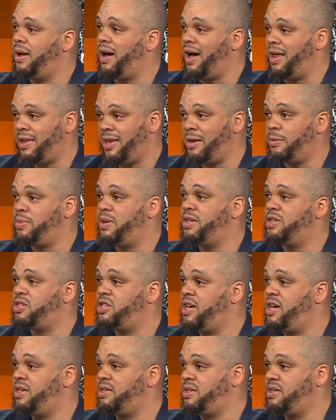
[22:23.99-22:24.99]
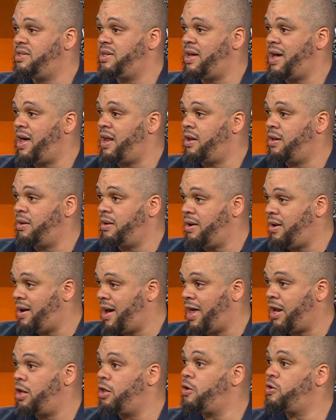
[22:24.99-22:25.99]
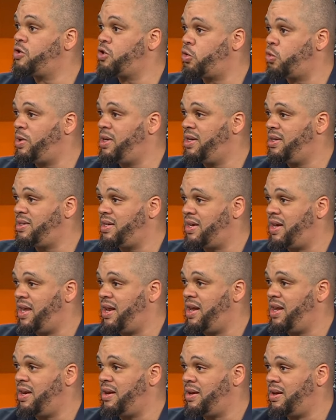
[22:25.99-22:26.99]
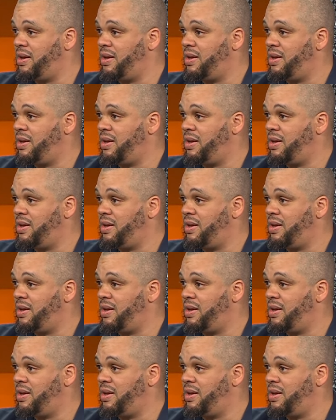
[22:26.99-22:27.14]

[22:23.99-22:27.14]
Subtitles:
I like Pitt's chances out of those three to get in.